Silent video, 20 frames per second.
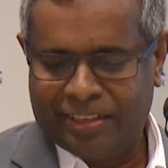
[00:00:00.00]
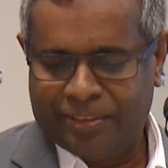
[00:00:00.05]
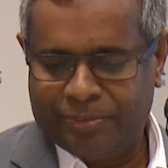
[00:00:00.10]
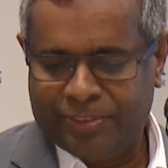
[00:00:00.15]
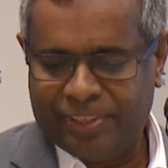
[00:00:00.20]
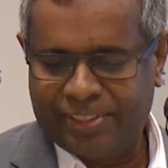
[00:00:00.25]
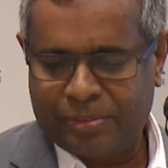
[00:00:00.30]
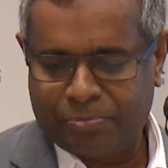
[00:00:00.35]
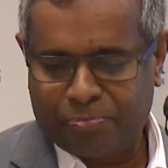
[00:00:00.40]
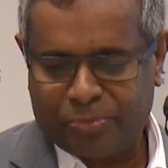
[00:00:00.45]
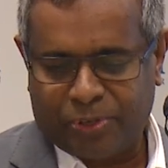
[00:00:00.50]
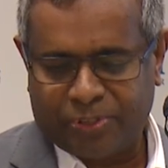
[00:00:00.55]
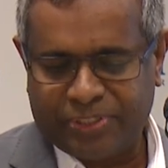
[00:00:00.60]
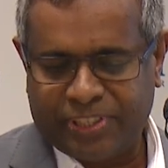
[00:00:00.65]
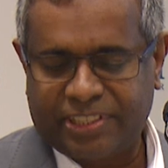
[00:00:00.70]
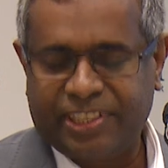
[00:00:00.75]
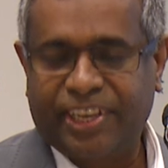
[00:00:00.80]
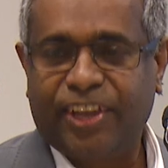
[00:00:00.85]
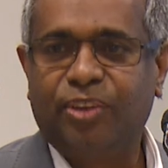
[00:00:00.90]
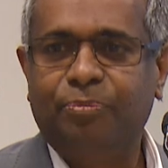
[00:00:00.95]
This
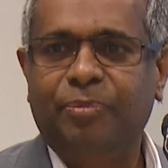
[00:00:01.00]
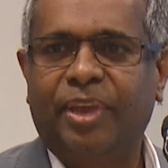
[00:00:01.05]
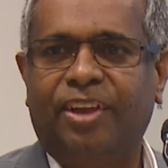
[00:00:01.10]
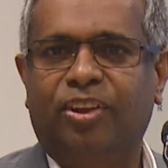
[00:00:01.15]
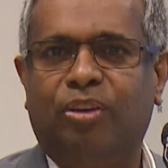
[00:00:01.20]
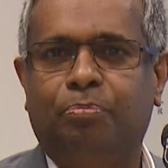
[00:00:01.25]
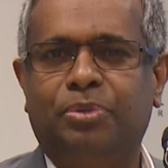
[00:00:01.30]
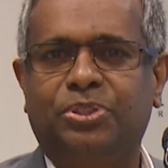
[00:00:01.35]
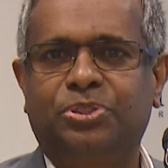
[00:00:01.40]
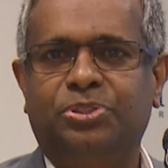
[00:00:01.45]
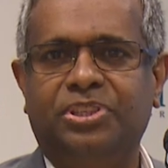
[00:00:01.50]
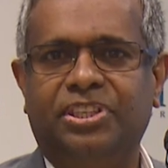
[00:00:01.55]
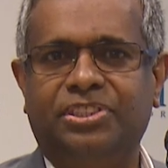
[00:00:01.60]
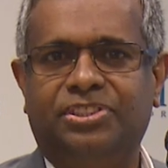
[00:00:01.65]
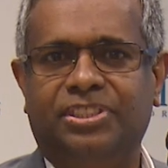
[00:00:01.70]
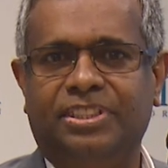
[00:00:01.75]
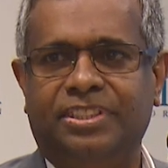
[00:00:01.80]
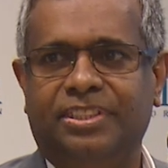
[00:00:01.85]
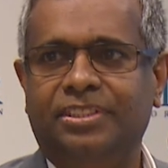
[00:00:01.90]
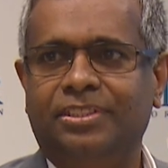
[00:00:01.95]
project gave me an
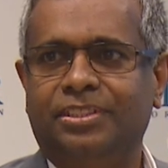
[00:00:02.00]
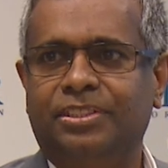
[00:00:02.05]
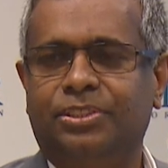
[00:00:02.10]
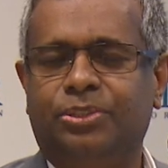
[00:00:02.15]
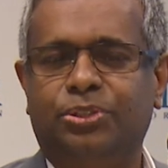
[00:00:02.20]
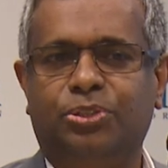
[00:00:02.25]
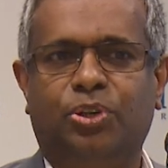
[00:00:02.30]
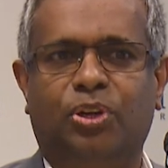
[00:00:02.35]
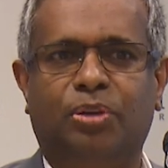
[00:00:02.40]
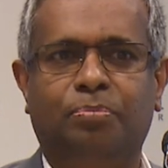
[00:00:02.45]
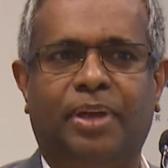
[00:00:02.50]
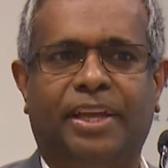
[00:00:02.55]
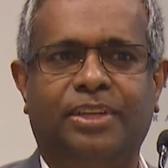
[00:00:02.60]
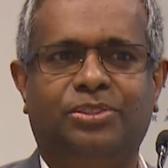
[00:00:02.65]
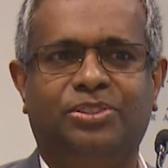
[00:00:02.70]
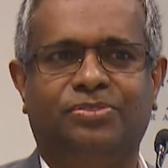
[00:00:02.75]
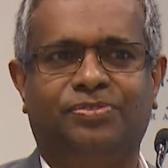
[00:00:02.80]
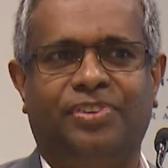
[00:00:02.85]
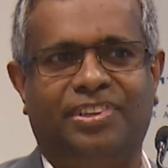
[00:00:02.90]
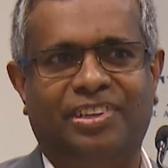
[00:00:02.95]
opportunity to go back
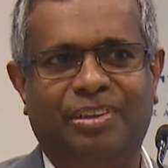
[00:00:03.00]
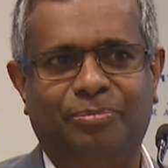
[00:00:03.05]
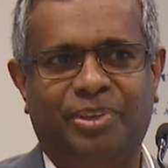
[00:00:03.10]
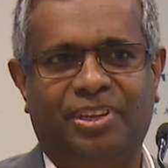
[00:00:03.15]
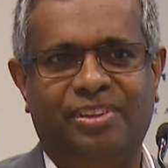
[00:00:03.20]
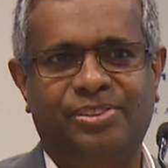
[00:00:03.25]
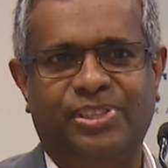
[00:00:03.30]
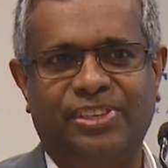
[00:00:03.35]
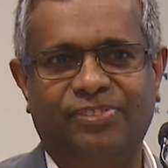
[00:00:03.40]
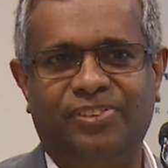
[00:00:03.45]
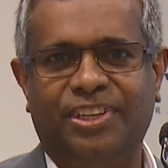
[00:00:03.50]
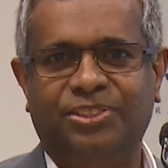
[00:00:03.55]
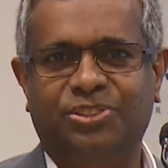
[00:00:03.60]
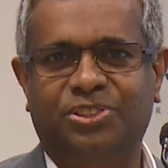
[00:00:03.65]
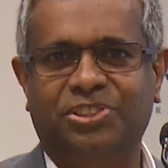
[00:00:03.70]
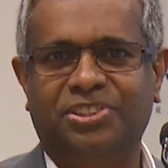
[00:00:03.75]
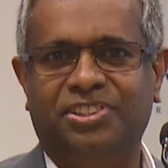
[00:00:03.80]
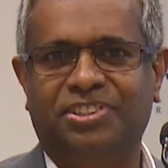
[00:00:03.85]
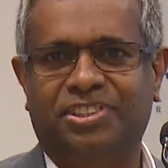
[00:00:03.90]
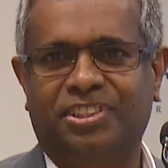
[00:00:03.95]
to fundamental civil
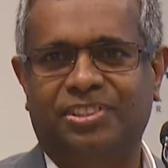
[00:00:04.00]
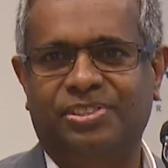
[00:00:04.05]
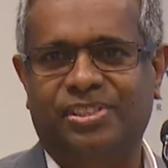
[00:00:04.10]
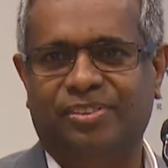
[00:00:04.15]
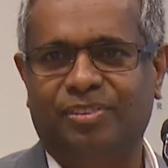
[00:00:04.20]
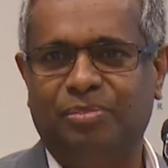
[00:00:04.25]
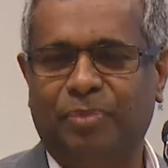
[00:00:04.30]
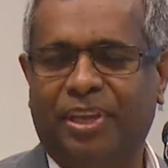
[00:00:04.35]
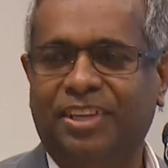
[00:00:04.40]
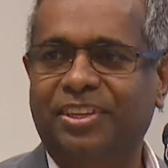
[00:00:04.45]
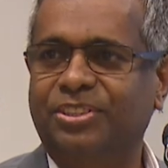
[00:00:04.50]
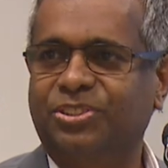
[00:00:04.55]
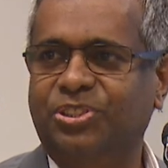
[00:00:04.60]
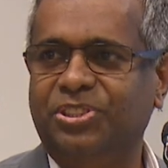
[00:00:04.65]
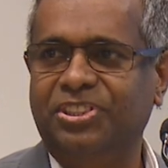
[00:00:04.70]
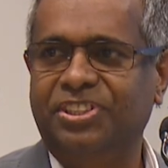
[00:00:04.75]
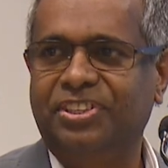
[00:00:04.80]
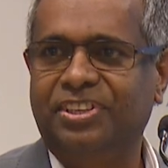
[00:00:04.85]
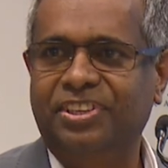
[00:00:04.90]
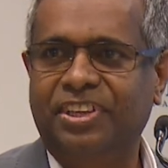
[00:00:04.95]
engineering, civil mech
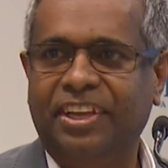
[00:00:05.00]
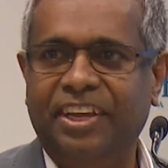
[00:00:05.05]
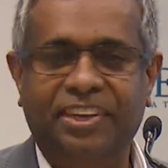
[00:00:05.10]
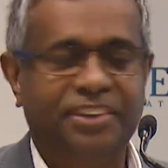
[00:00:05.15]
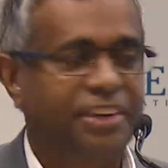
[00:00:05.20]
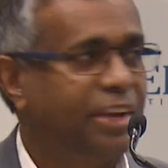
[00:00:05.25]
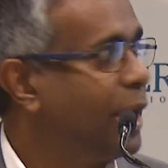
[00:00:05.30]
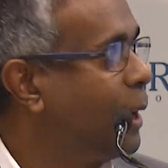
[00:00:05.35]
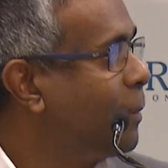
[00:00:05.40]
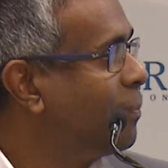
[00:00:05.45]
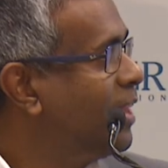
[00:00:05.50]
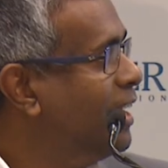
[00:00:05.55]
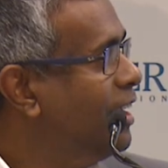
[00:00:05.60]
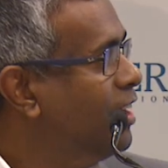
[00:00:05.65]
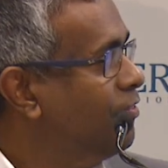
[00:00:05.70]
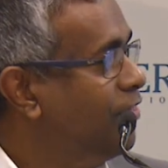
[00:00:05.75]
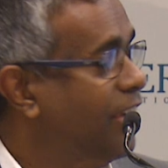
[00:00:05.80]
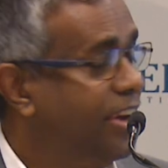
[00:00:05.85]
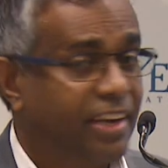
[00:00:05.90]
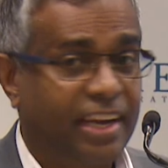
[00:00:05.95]
engineering area,
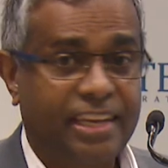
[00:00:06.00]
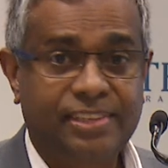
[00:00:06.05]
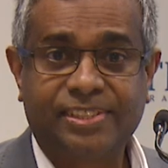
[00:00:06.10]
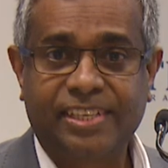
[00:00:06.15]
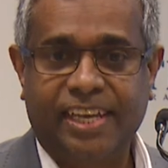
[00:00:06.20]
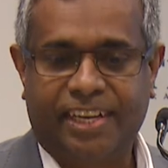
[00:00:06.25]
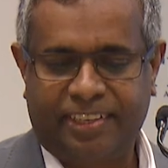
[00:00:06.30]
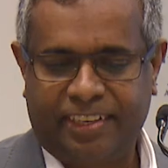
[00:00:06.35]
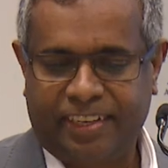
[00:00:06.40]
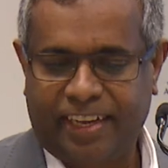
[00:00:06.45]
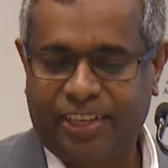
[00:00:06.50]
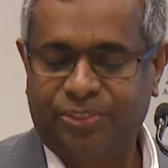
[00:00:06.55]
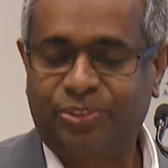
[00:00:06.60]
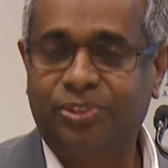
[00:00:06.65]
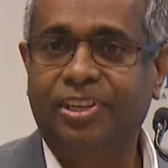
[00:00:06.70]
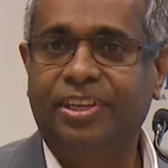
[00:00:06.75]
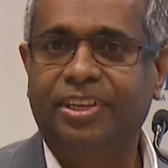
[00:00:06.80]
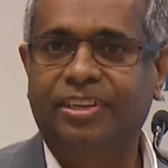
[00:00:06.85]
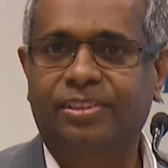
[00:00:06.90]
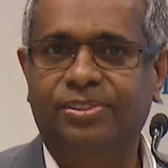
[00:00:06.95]
where I started
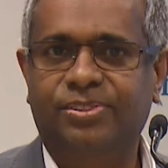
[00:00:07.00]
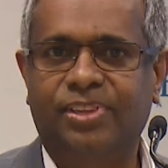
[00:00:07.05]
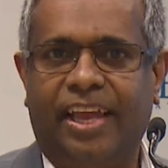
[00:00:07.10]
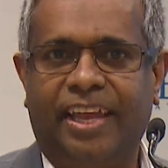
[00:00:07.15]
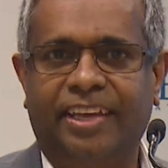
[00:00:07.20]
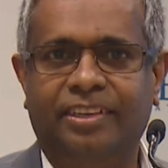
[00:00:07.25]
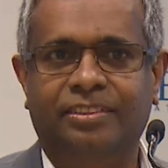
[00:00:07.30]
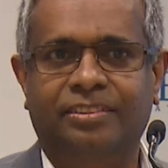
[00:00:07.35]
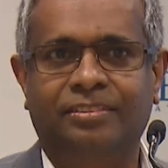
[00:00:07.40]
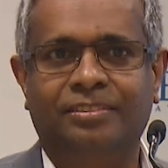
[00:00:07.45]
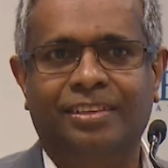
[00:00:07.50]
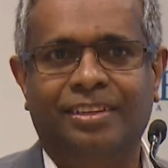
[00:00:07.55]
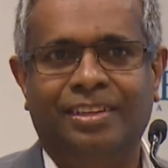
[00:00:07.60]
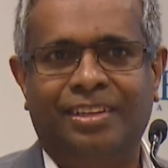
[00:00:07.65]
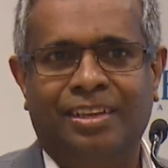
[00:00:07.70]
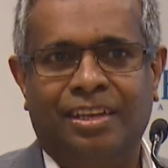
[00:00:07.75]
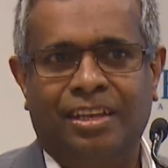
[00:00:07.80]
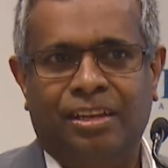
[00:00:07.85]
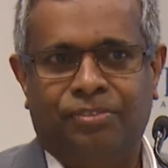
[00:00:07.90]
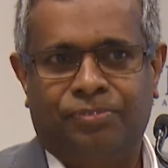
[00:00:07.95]
actually designing
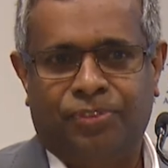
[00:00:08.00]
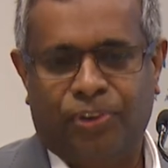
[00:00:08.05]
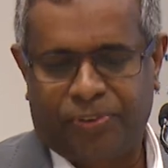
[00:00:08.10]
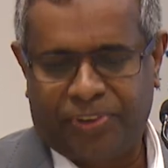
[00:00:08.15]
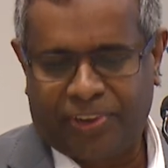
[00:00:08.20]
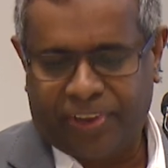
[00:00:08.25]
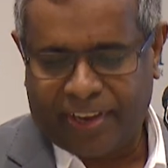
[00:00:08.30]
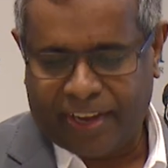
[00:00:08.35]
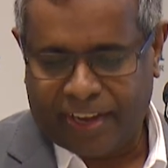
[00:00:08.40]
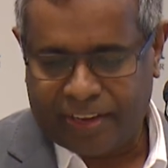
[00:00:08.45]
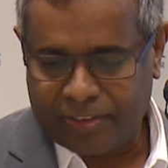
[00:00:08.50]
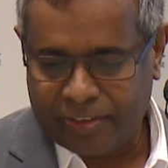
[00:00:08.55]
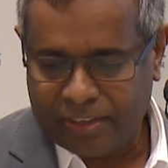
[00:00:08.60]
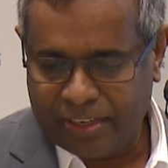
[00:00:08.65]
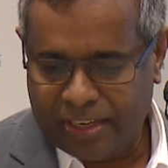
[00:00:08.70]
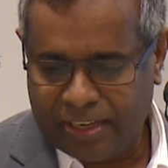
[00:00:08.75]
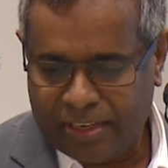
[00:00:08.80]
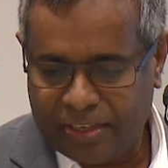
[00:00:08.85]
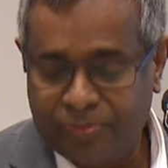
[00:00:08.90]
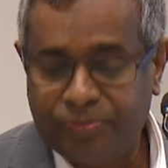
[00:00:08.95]
floating
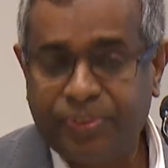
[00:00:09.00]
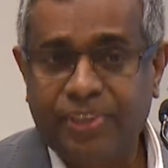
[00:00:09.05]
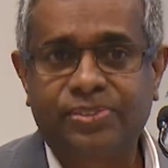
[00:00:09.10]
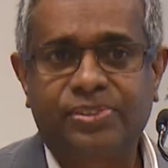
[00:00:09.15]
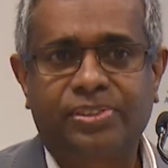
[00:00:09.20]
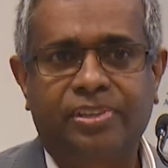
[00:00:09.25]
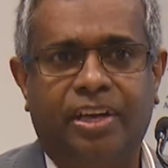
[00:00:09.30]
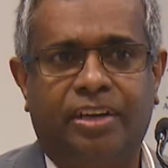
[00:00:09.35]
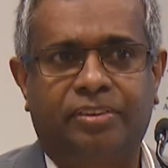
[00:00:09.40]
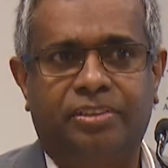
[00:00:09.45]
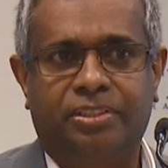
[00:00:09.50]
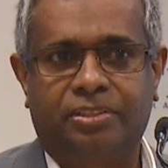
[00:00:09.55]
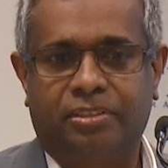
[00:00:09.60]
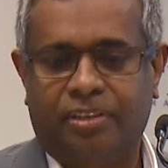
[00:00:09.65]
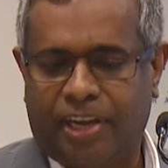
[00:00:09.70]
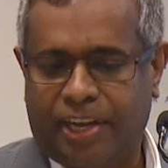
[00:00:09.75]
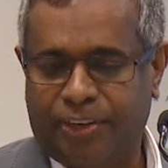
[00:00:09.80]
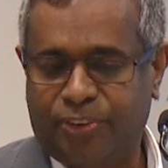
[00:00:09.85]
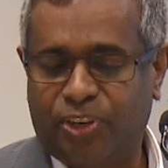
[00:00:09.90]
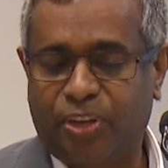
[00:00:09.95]
and fixed cover
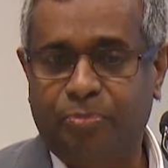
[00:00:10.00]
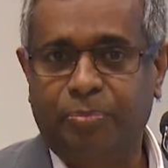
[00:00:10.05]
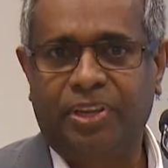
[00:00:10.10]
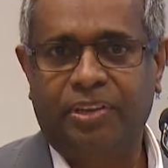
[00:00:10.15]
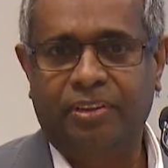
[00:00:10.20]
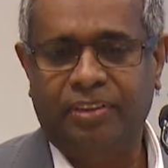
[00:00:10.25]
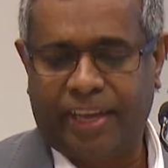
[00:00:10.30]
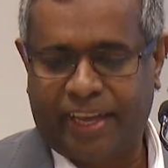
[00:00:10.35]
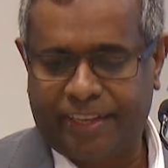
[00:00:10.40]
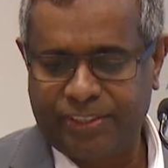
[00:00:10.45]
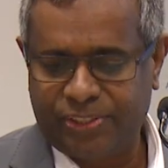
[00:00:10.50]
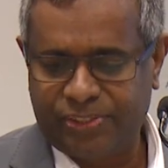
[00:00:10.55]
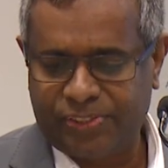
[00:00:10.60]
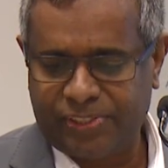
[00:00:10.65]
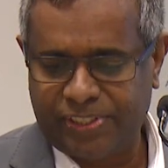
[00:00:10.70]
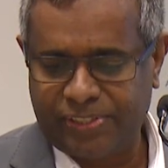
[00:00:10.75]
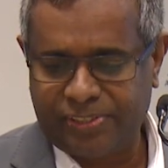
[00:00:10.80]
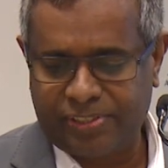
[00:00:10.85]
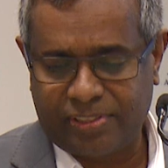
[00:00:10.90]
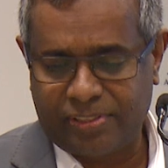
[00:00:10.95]
anaerobic
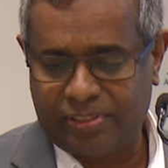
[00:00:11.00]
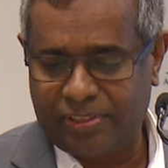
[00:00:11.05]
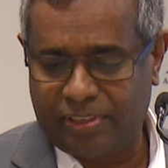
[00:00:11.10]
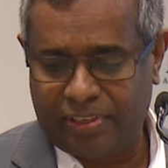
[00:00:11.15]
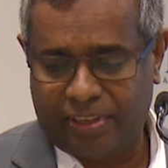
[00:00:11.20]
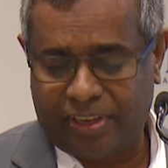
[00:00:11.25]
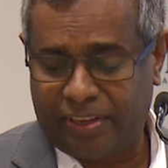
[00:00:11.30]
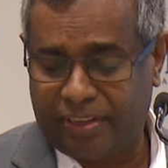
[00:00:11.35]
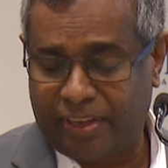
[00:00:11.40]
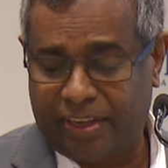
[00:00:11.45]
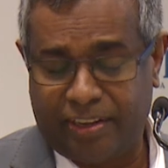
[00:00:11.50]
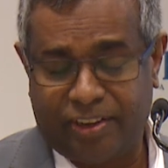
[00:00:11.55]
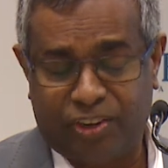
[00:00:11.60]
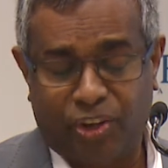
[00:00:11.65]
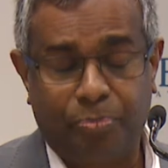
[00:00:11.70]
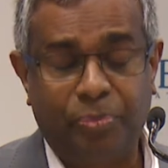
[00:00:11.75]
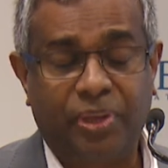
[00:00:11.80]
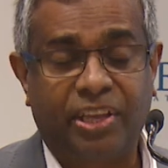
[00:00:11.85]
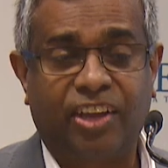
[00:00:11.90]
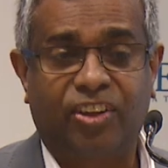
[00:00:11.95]
digesters,
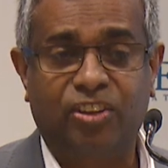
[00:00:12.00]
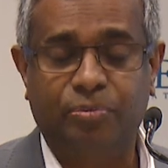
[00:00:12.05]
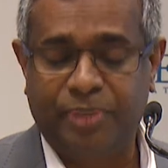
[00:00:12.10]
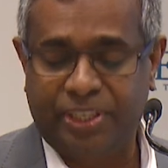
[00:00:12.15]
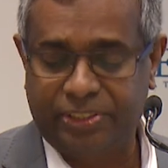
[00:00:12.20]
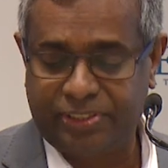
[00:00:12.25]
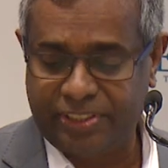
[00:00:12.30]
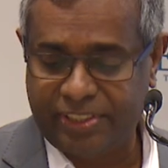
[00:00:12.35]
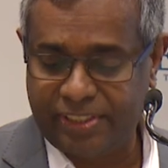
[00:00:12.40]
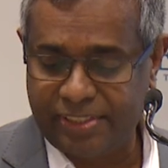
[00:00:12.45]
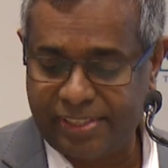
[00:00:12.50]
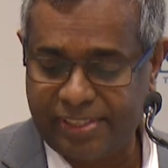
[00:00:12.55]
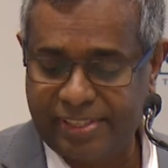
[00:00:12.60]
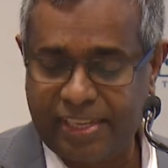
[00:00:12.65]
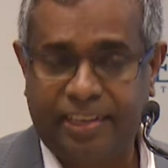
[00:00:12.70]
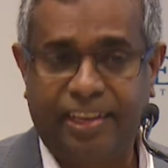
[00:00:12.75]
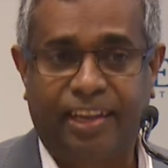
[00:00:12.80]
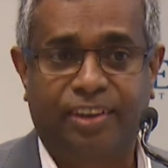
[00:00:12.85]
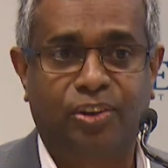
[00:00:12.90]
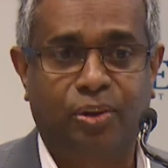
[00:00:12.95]
anaerobic cow materials,
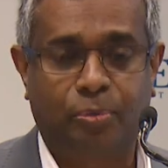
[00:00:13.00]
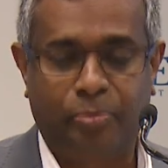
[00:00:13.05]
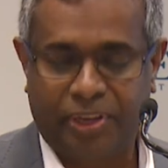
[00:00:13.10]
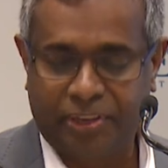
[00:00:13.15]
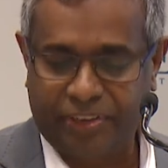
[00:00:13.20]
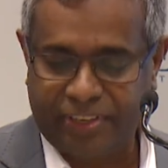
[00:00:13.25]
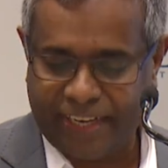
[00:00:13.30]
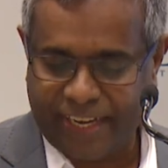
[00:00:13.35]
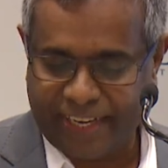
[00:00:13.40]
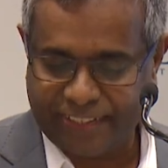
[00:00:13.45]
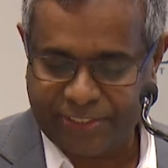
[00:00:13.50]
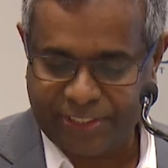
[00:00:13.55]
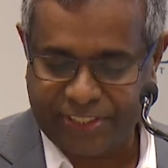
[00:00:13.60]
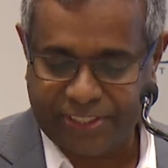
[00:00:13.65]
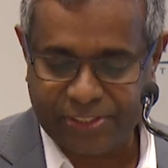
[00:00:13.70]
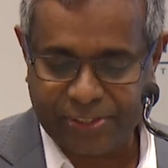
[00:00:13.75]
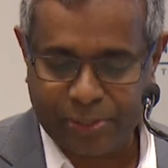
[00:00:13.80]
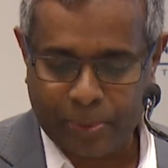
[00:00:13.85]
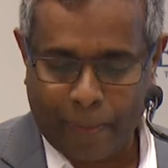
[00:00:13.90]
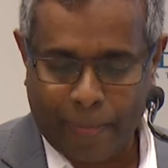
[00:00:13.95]
and anaerobic
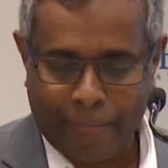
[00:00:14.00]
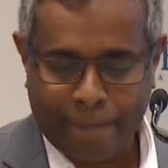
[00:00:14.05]
reactors.